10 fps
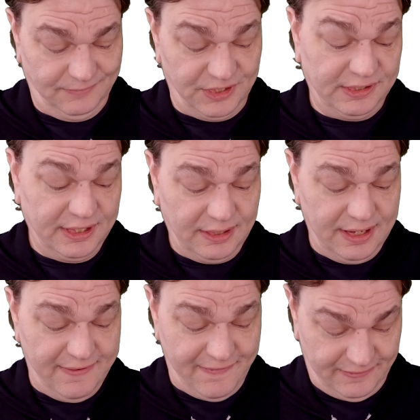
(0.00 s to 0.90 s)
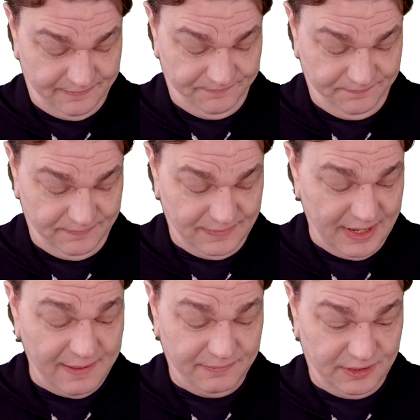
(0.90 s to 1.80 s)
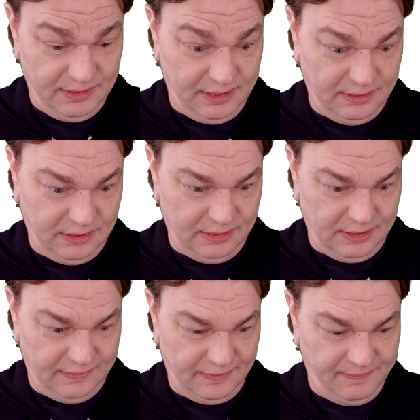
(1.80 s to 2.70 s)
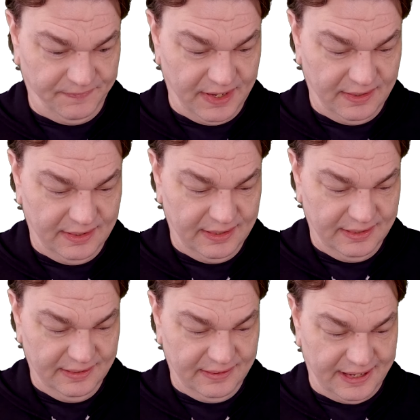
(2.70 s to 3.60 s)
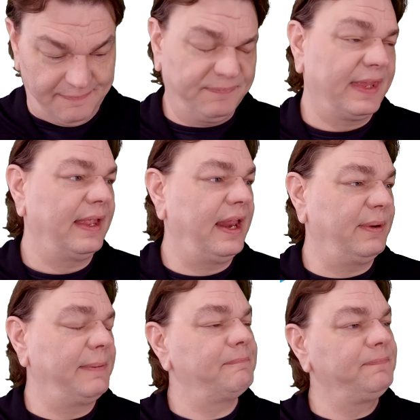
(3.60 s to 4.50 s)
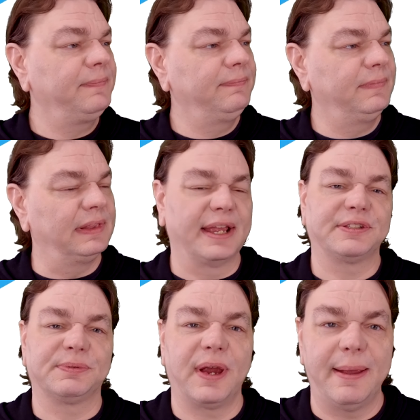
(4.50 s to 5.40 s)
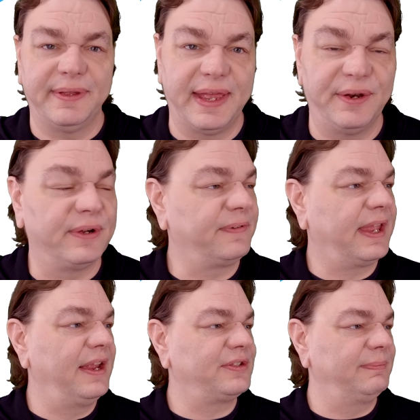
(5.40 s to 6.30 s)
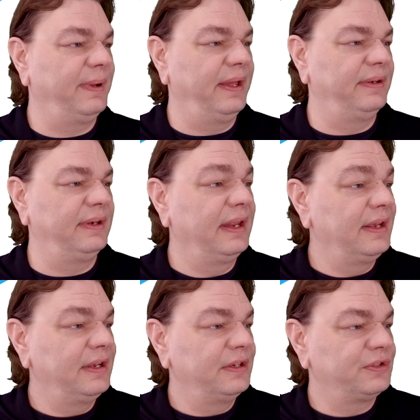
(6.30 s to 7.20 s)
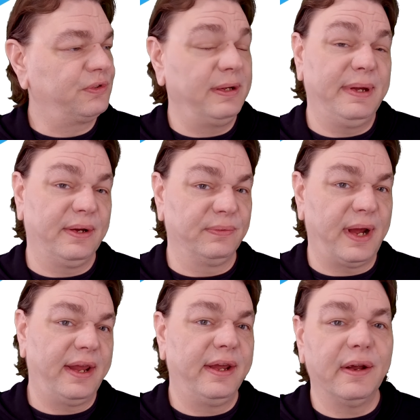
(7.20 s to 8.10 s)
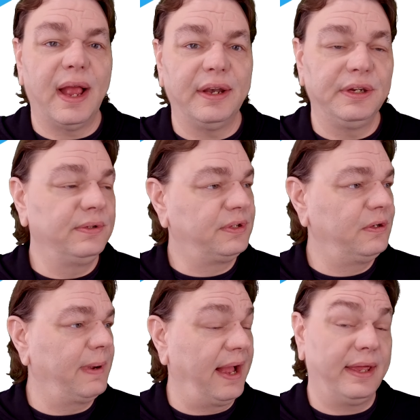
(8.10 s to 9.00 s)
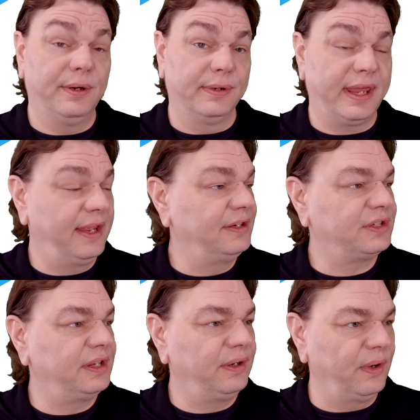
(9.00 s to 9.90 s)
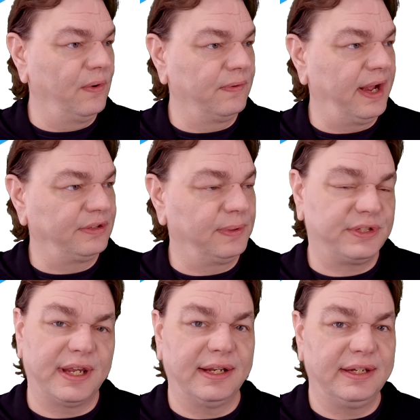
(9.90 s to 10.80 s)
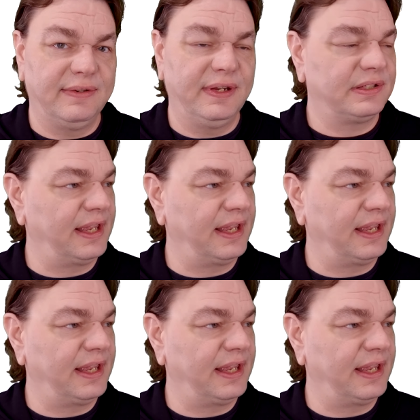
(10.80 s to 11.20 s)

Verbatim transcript: she's still evil. Yep, she is, she's evil. Okay. Anyway, like, subscribe, hit that notification button. Streaming right here on YouTube on occasion, over at twitch dot t v